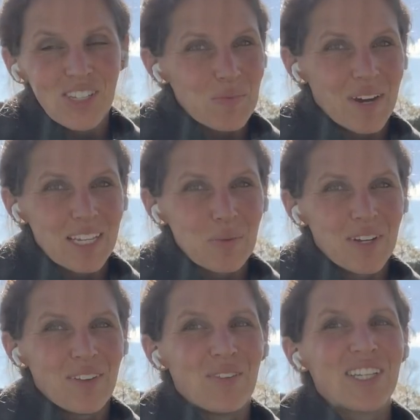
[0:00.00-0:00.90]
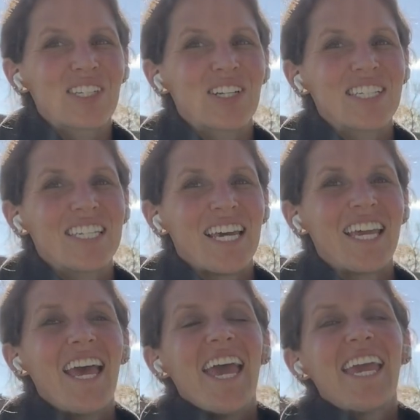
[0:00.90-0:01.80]
So might as well start today.
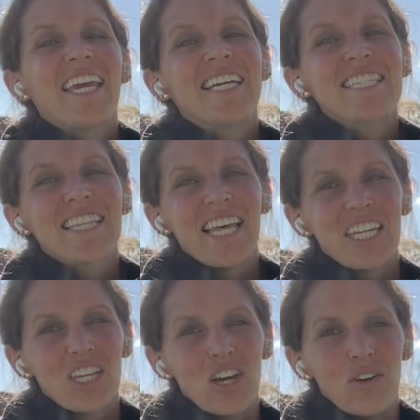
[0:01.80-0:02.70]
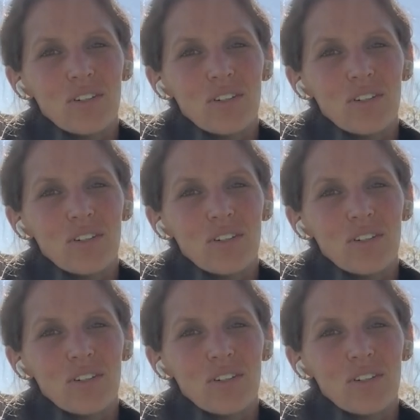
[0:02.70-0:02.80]
And let it go.